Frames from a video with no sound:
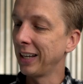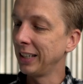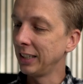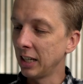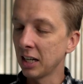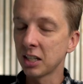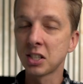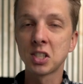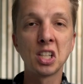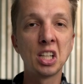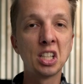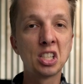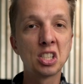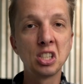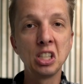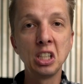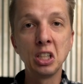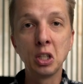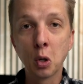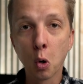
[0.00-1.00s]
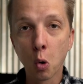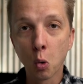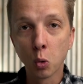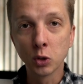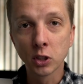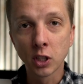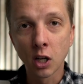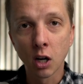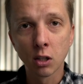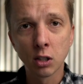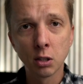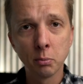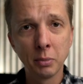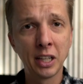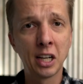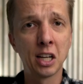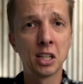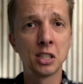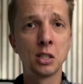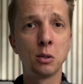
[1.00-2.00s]
And yes, it's the gold color
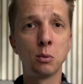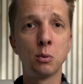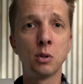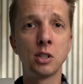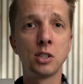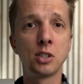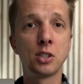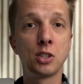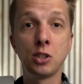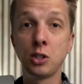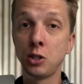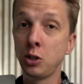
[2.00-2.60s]
because it was